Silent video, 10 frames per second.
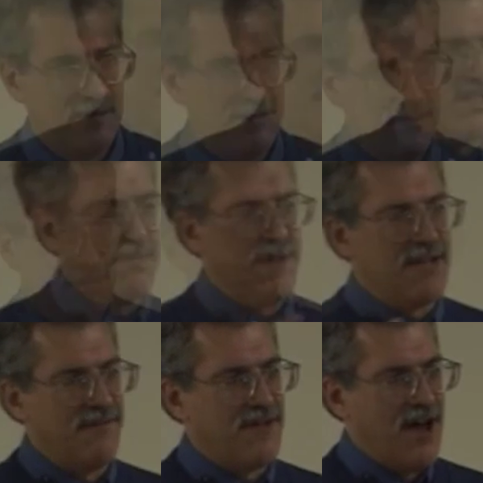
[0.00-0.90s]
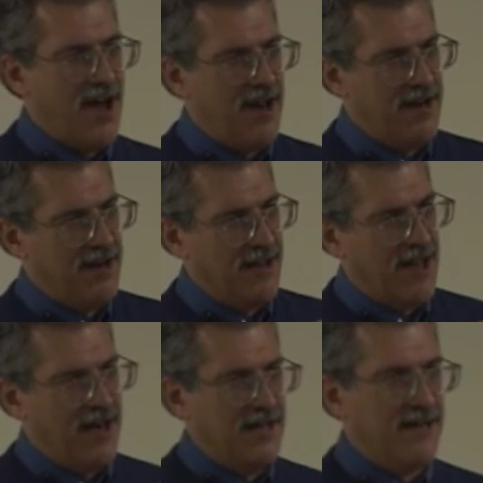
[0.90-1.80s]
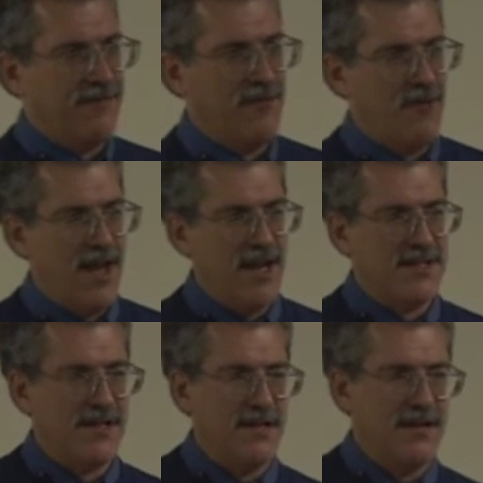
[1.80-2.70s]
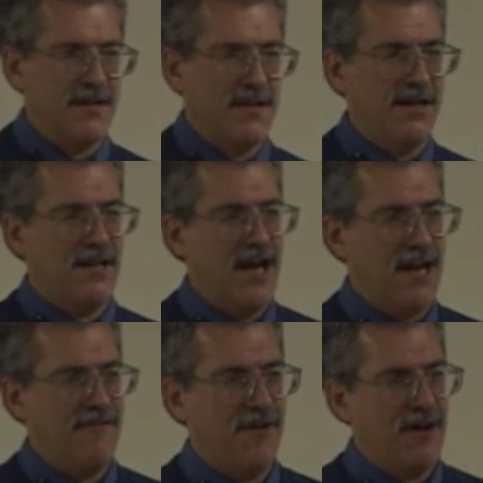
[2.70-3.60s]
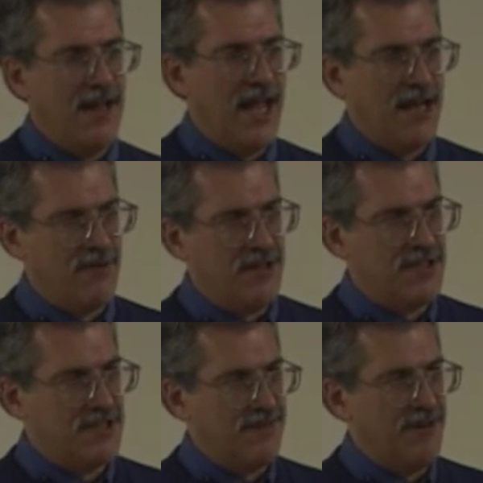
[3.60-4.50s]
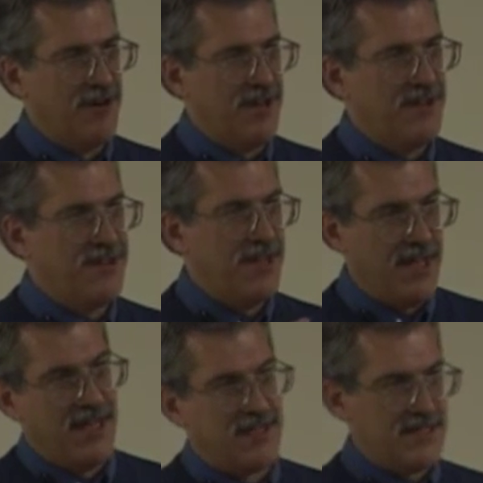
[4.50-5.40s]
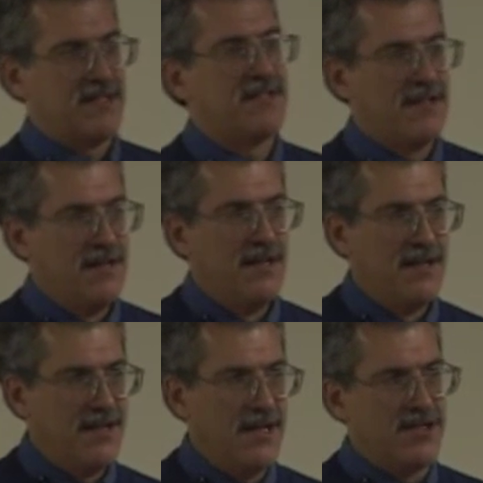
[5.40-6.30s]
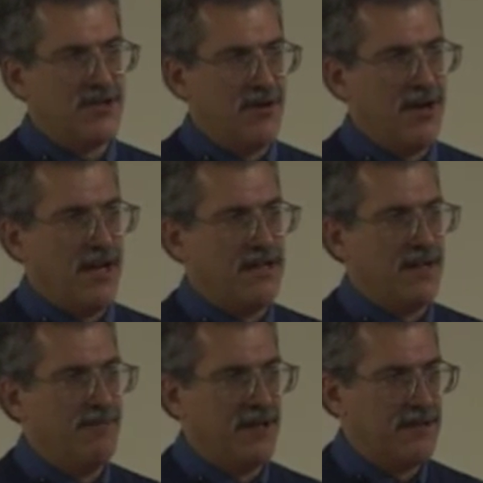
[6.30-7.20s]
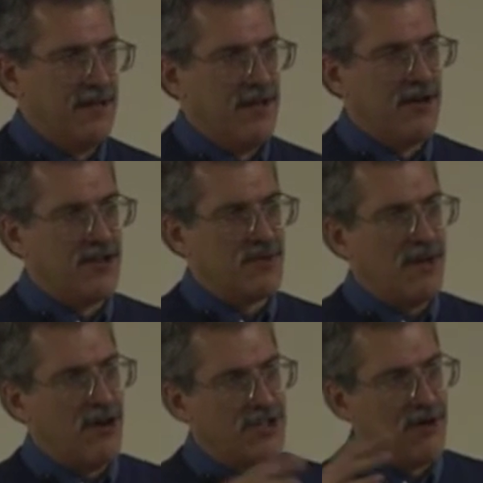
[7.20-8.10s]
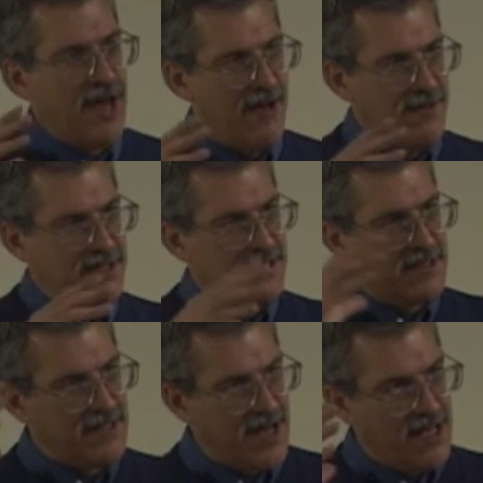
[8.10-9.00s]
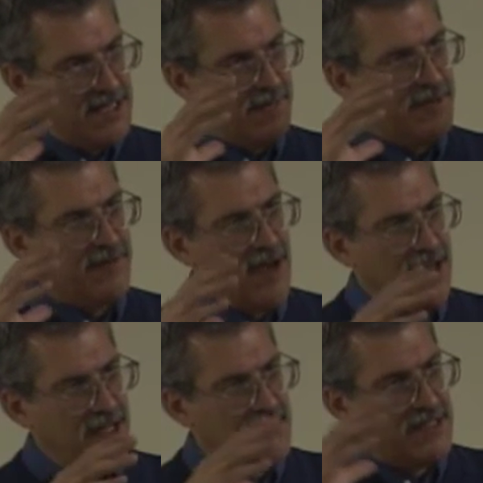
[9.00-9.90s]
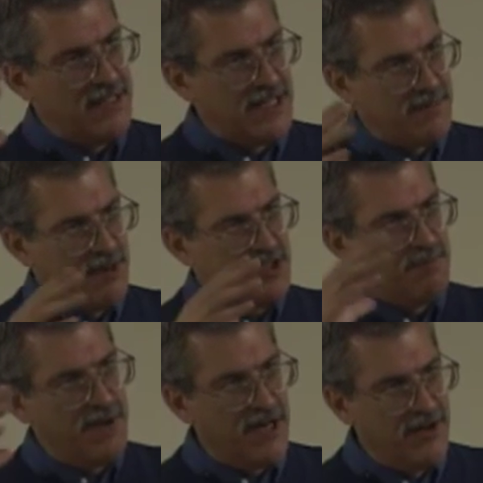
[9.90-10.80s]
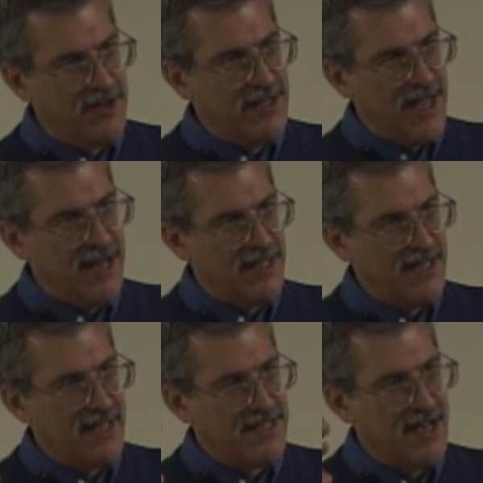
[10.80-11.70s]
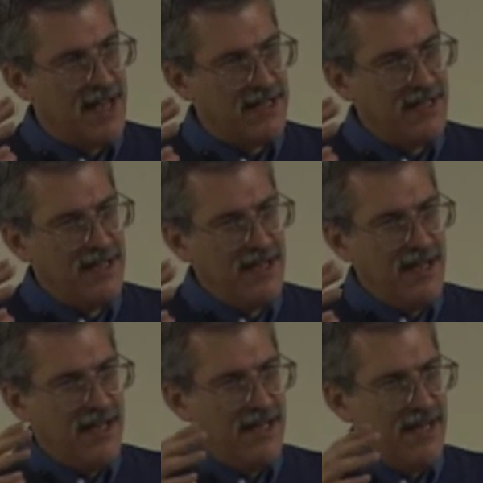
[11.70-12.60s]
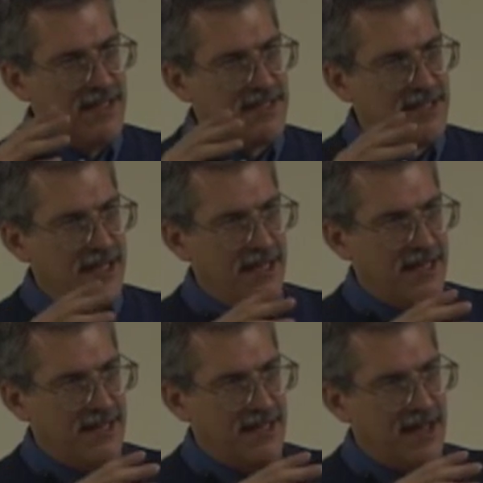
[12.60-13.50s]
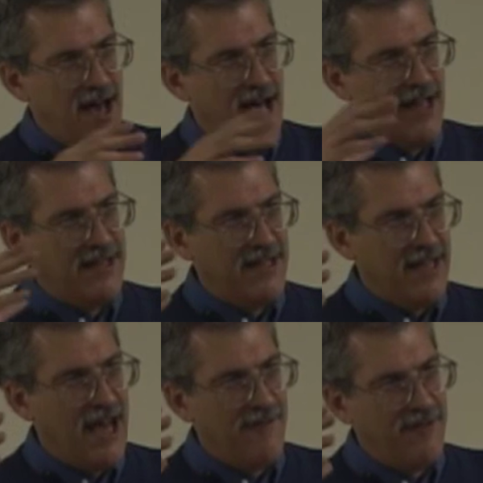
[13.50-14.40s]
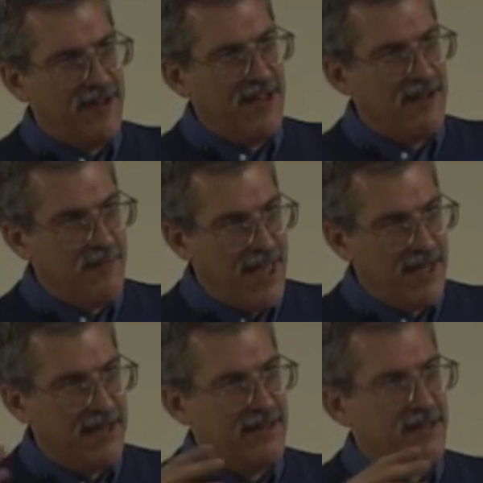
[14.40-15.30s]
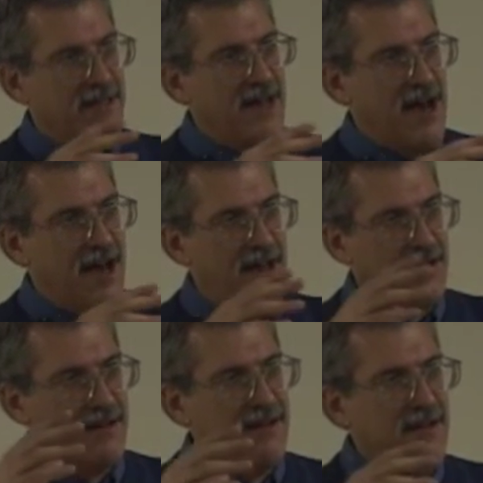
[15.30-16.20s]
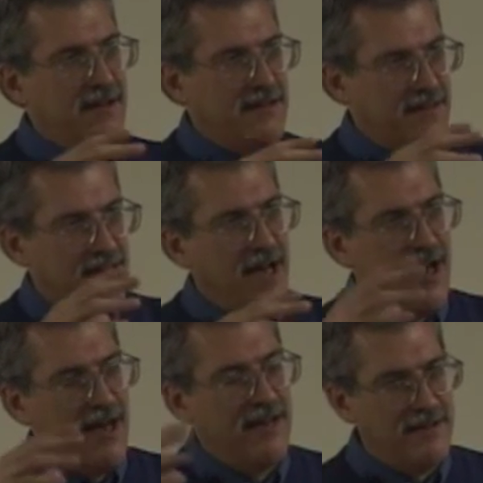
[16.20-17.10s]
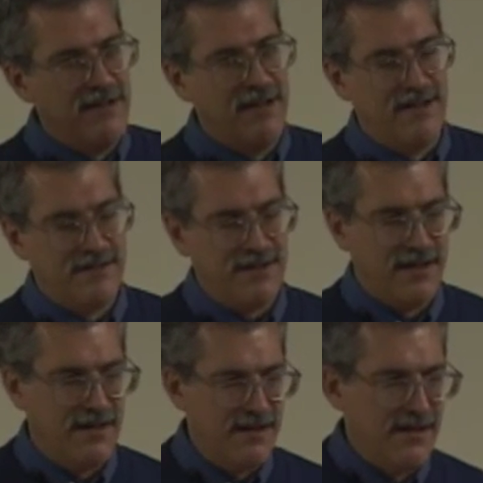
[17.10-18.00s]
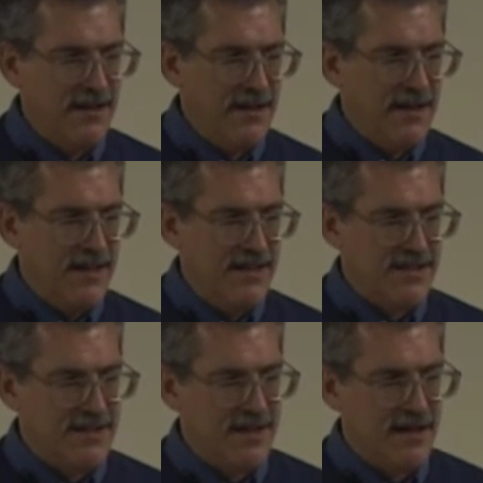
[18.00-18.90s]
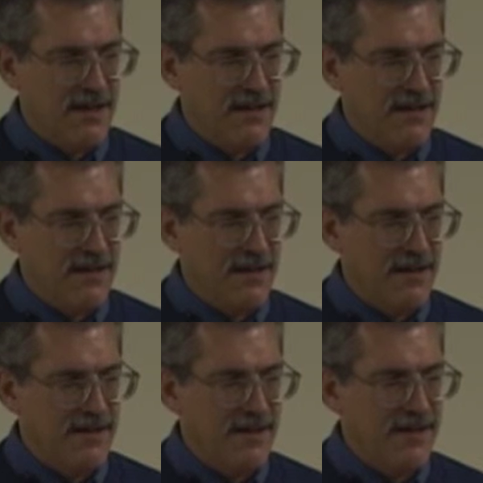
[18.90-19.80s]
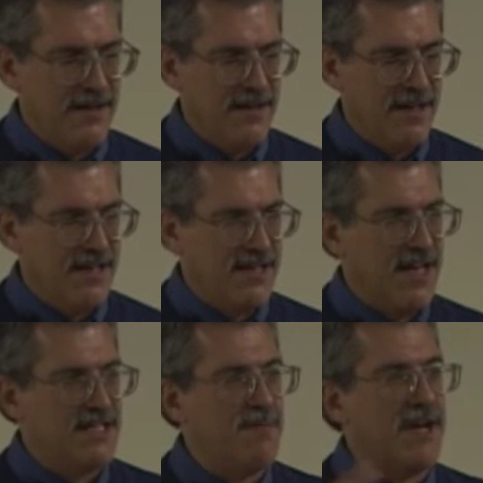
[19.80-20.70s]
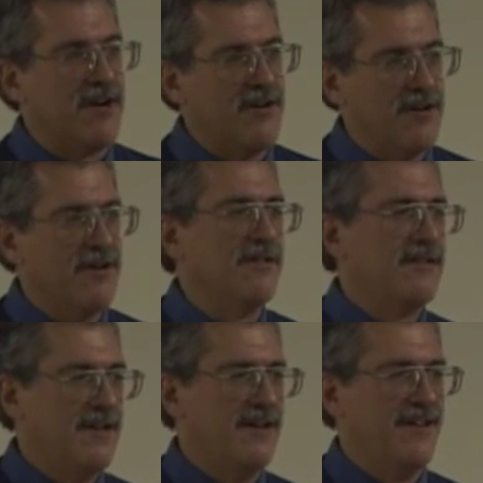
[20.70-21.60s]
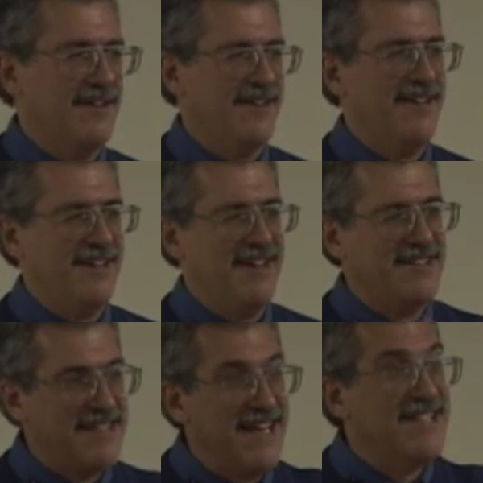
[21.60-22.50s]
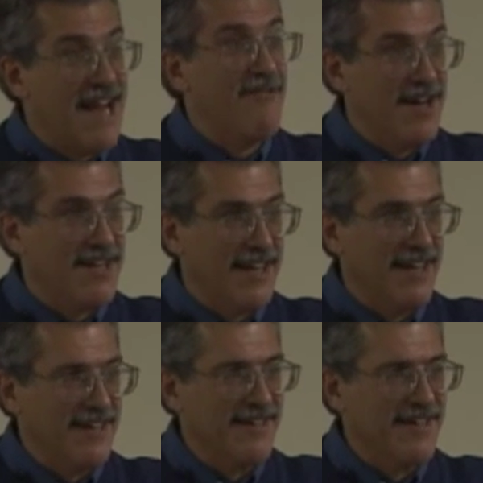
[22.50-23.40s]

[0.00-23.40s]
We speak of God in a lot of different ways, and a lot of our language is very theist-oriented. But of course, we also have this concept of God that's much bigger than that. It's not. It's the God, the Alpha, the Omega, the God that is is bigger, is everything.